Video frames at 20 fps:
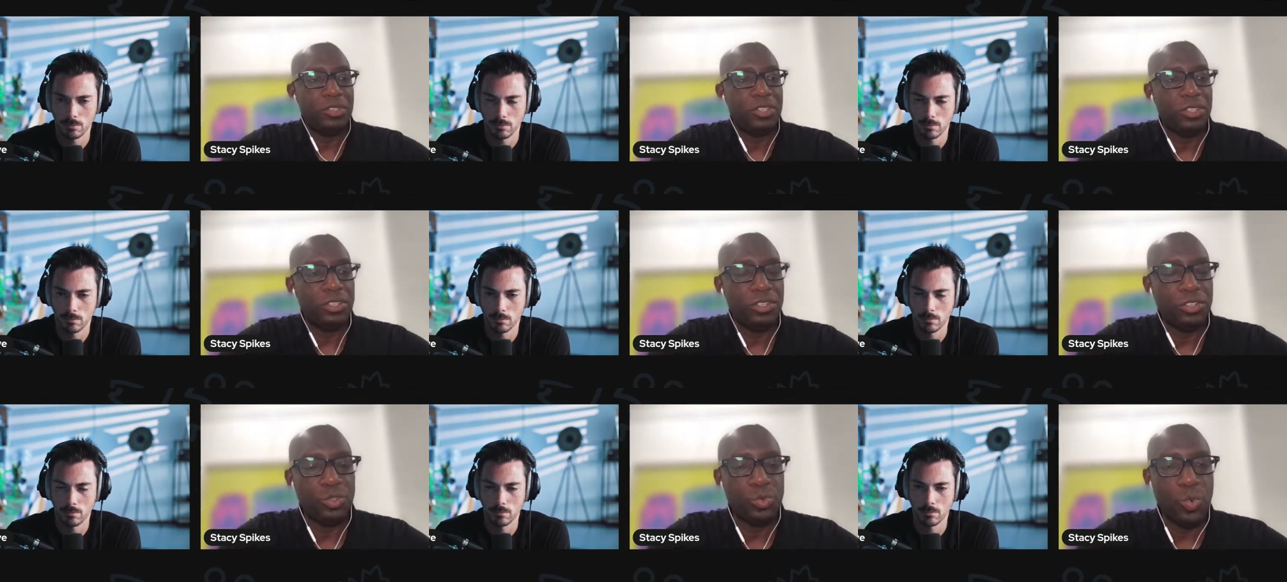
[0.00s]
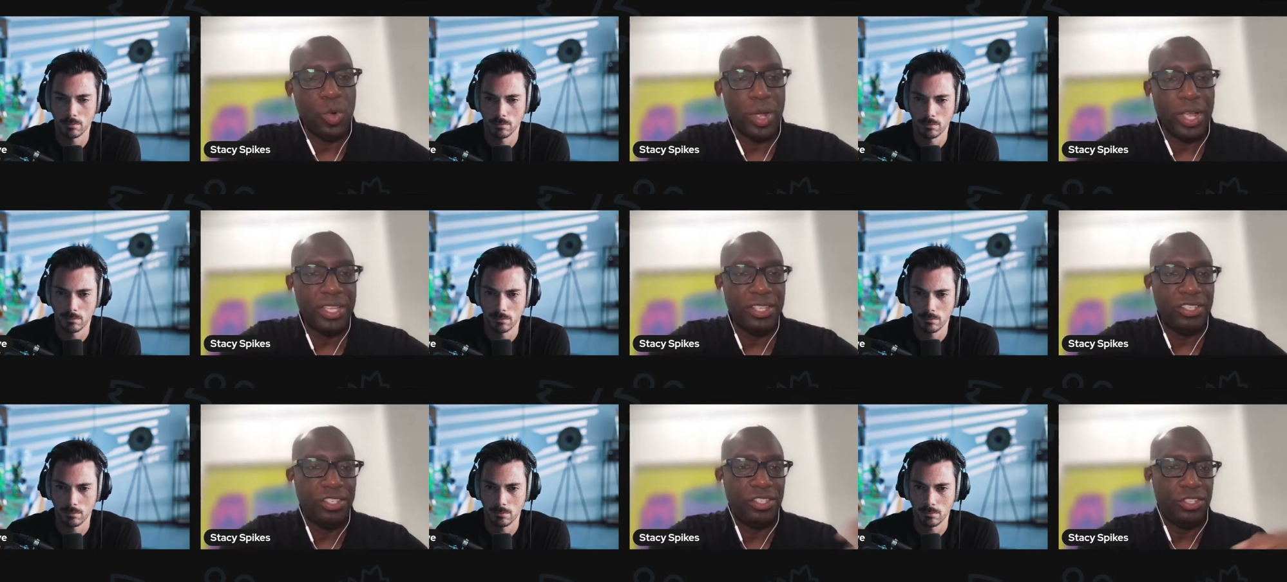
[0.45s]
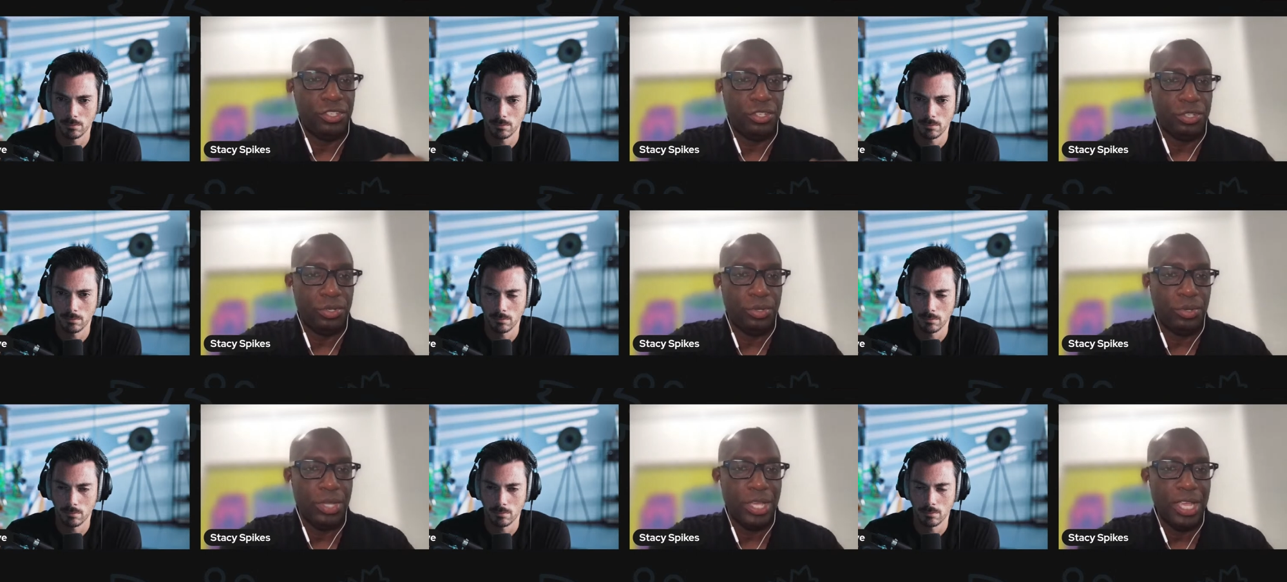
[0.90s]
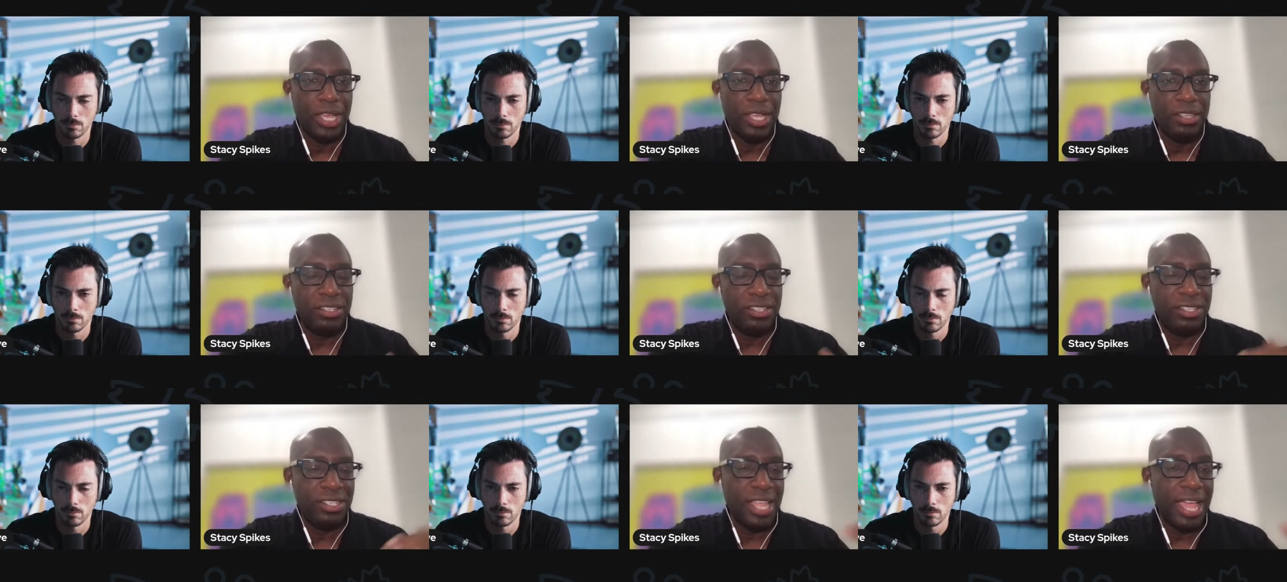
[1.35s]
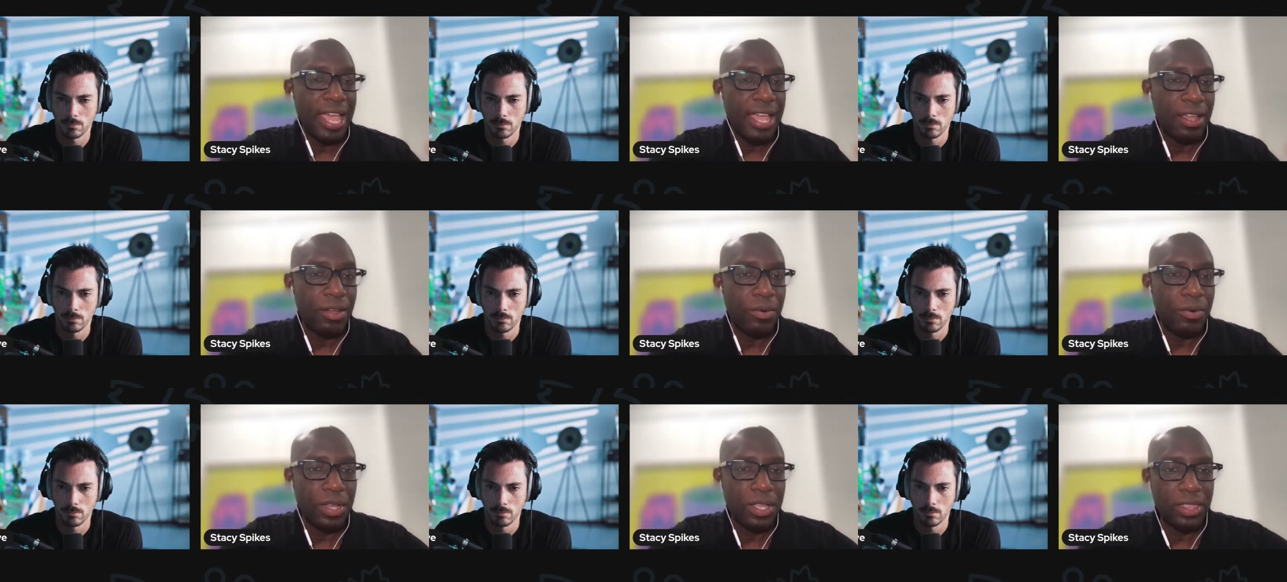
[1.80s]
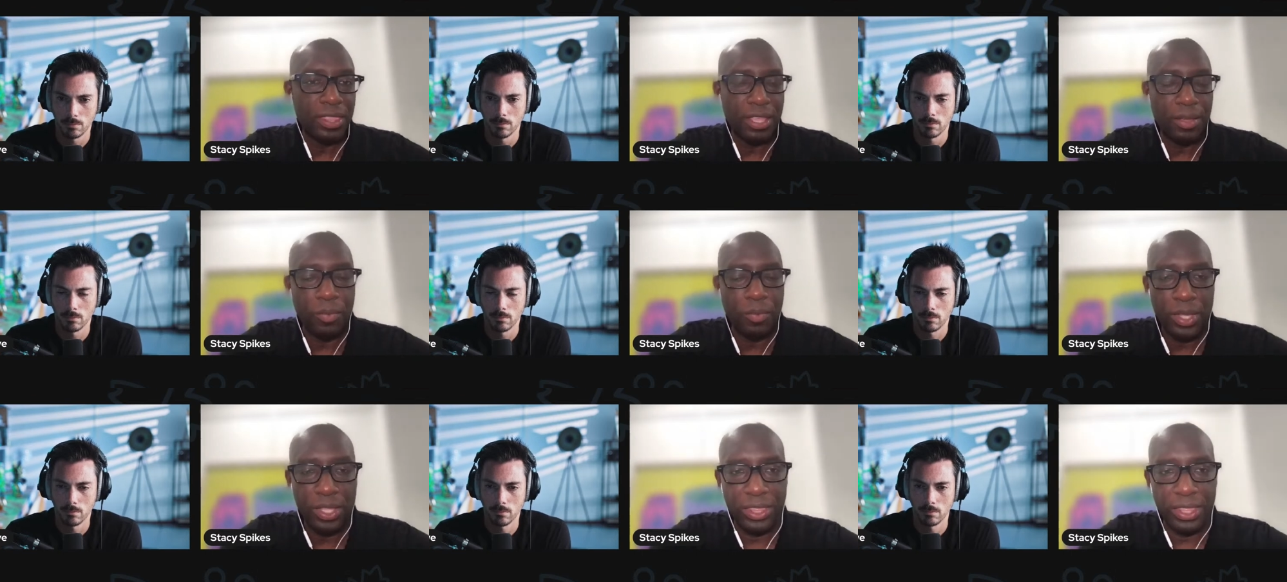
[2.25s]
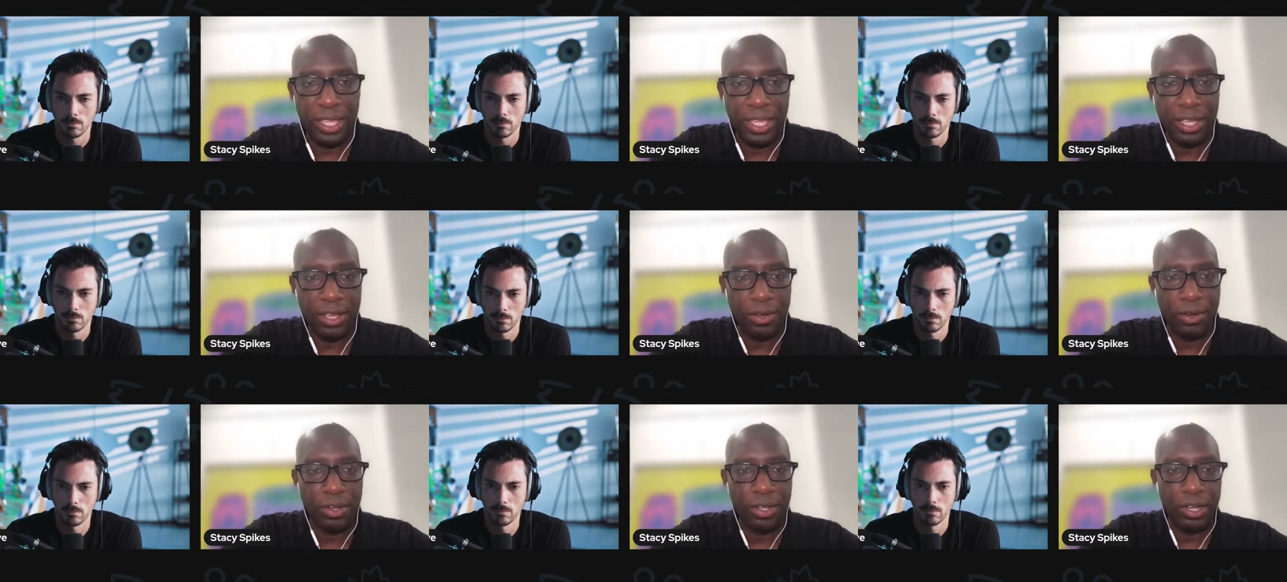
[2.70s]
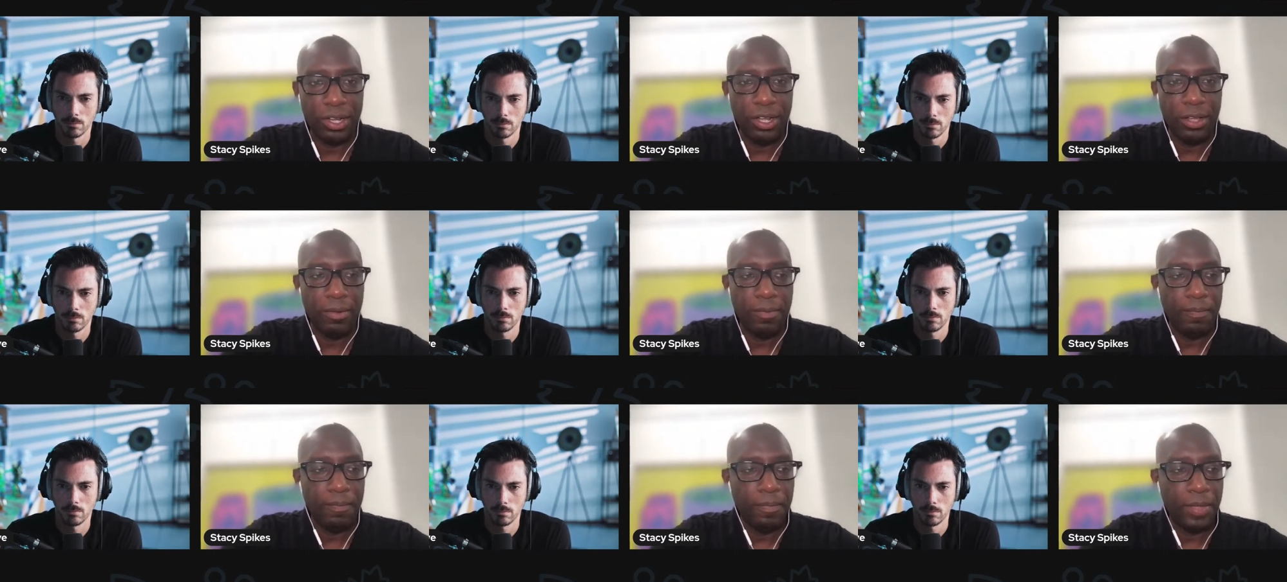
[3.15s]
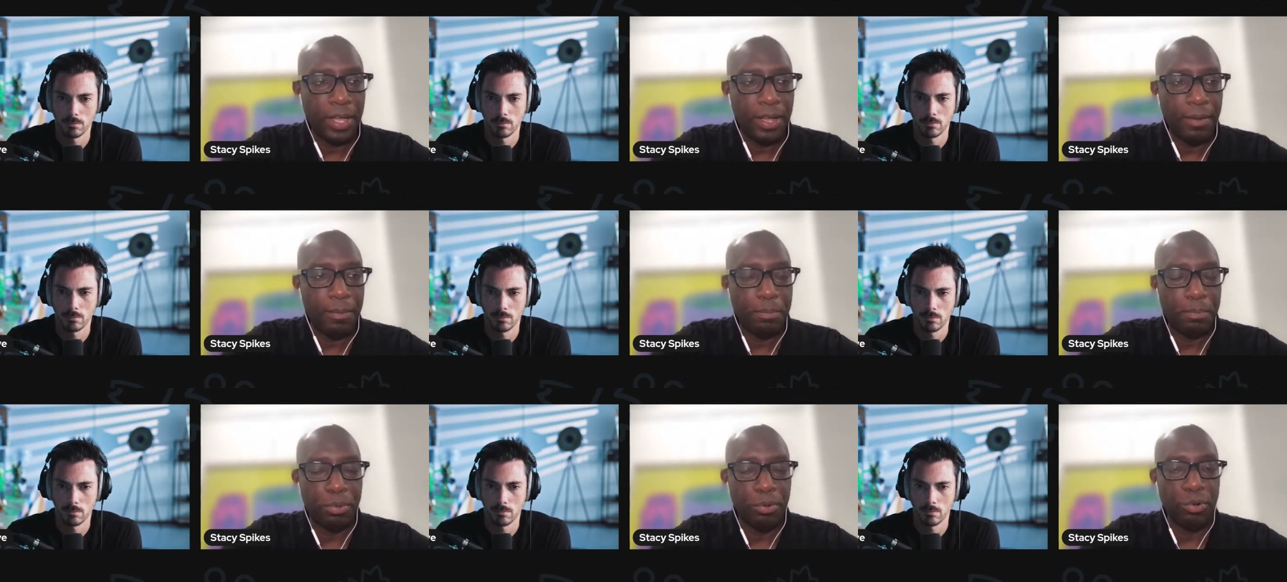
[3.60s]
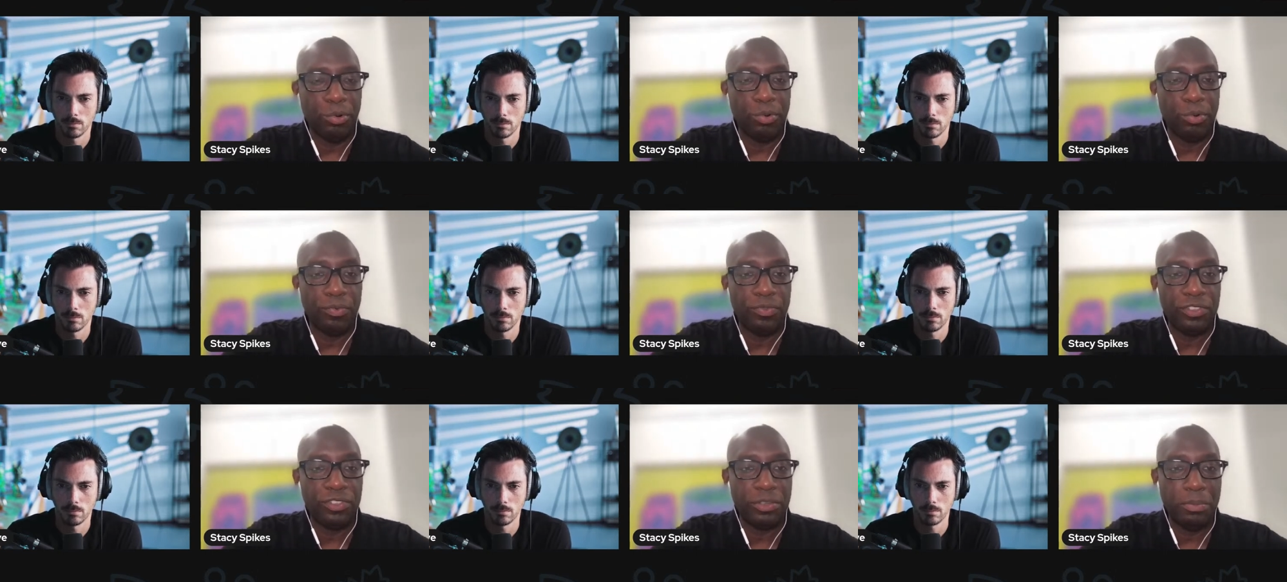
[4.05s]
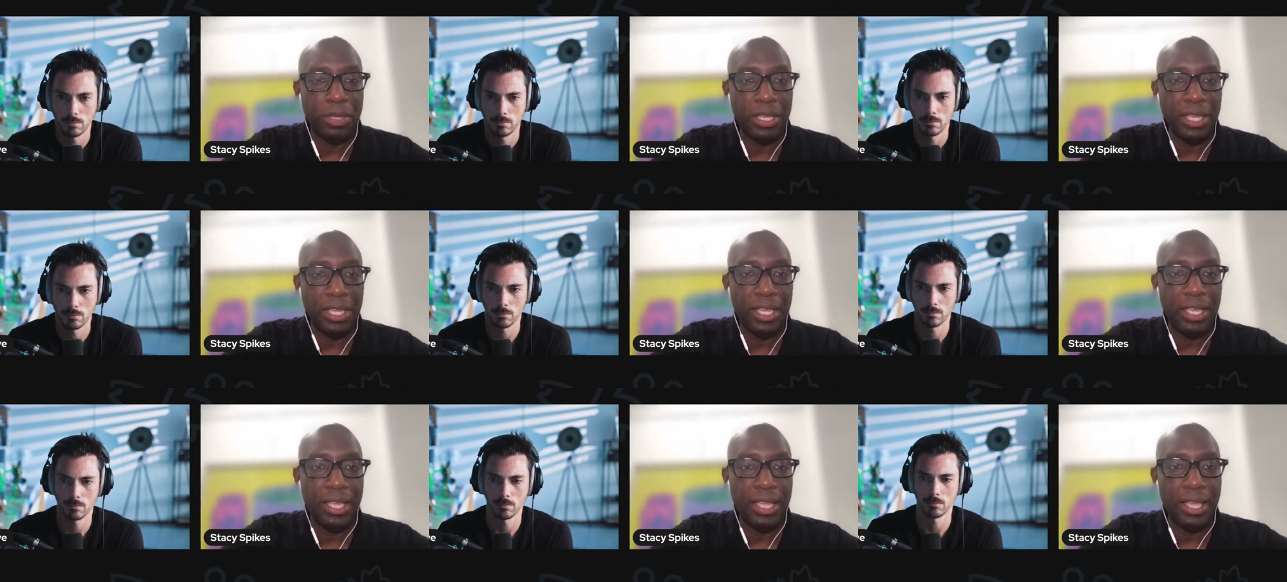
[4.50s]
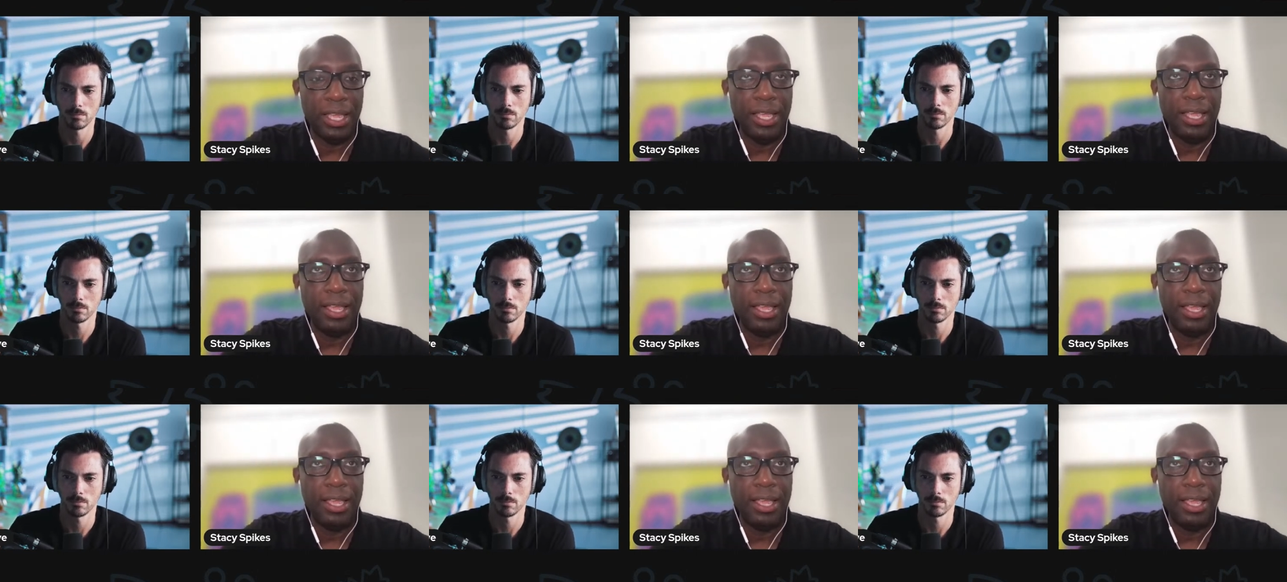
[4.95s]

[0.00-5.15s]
Speaker 1: So there's ways to stagger it that we think are going to uh, prove to be